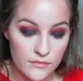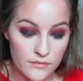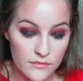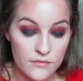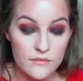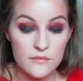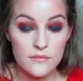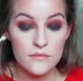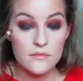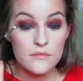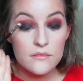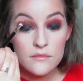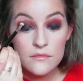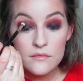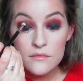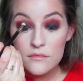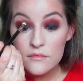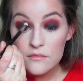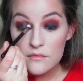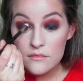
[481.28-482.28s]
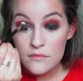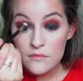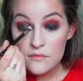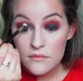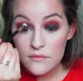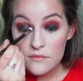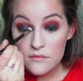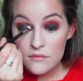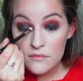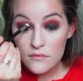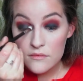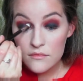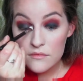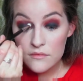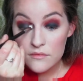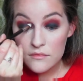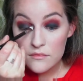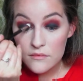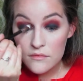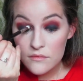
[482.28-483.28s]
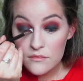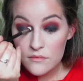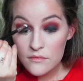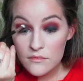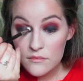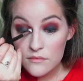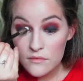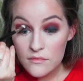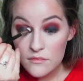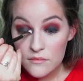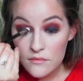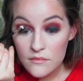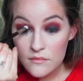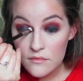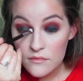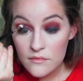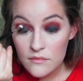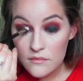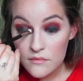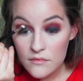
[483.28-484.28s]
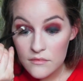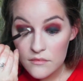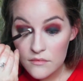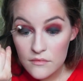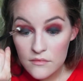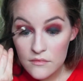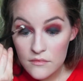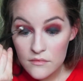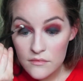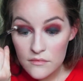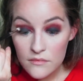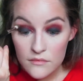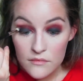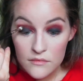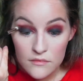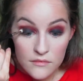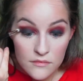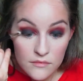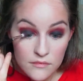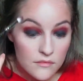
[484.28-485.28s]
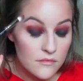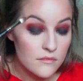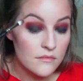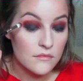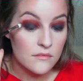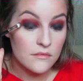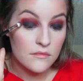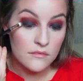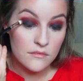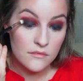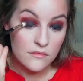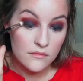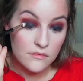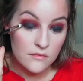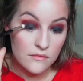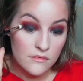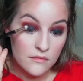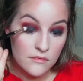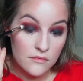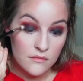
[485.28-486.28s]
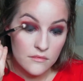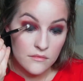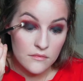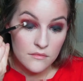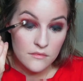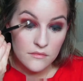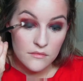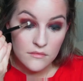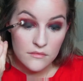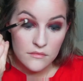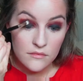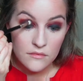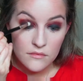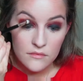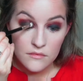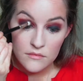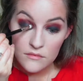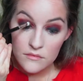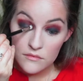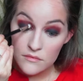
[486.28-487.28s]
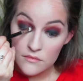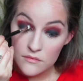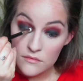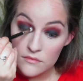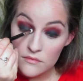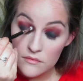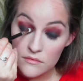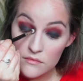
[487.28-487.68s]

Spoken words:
Nothing is said.